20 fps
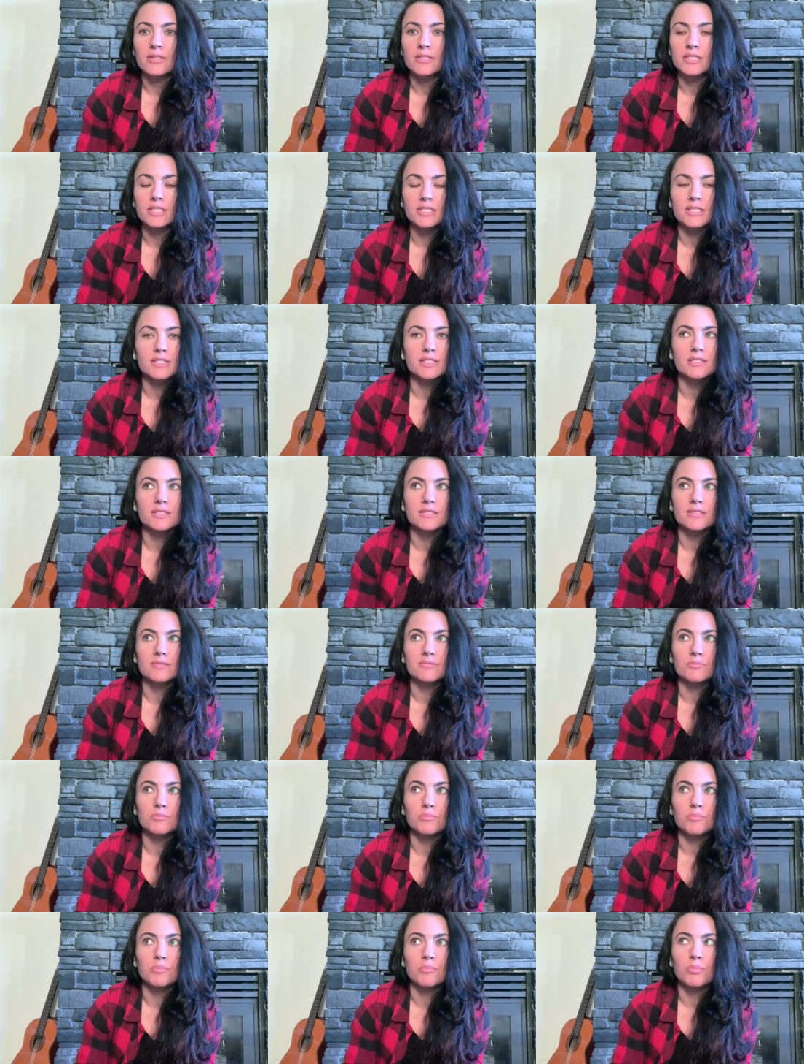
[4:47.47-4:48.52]
Just
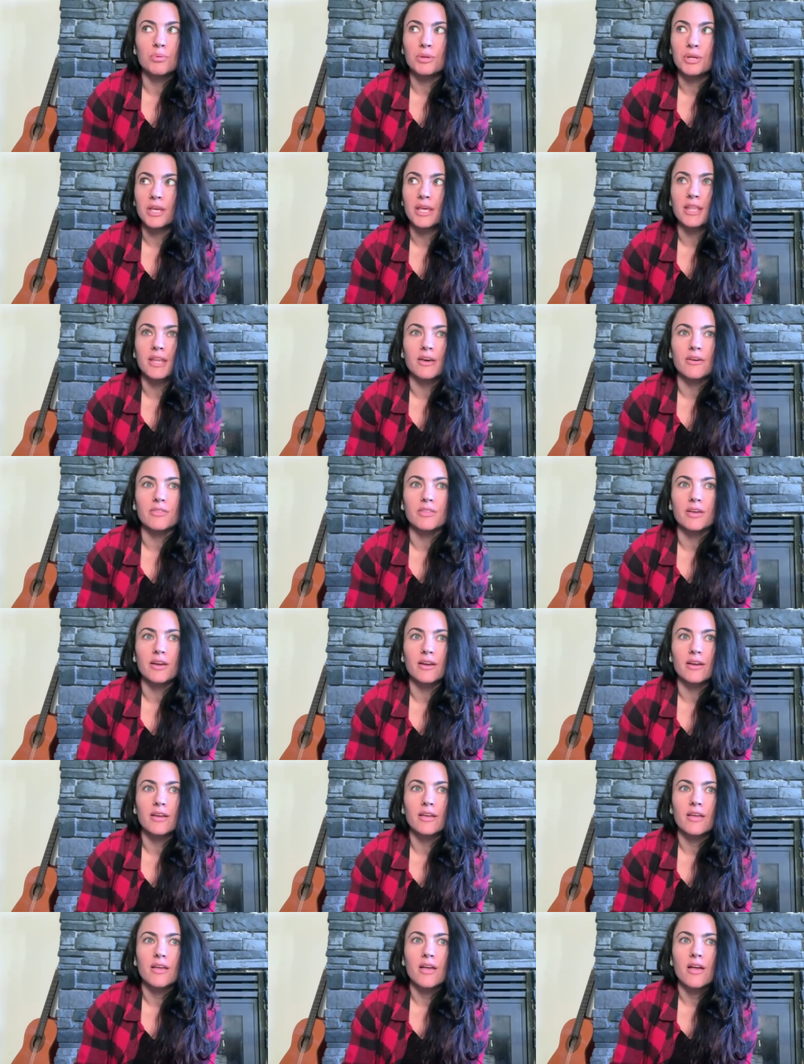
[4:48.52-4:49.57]
putting it out
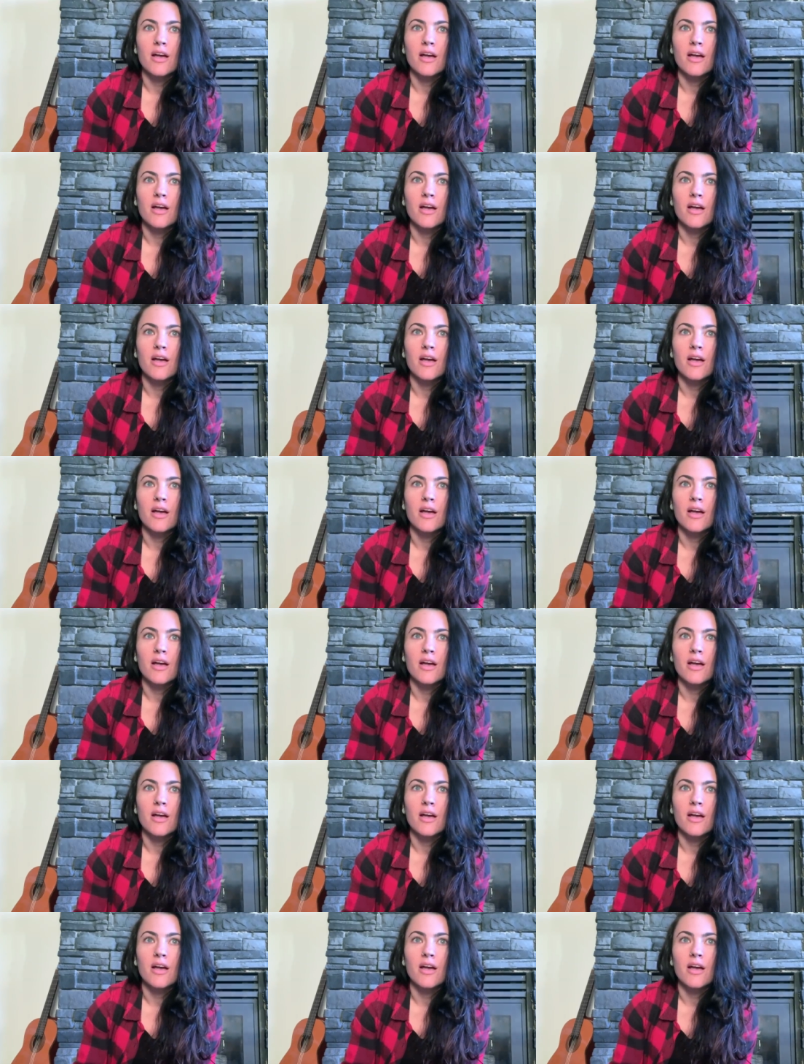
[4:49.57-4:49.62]
there.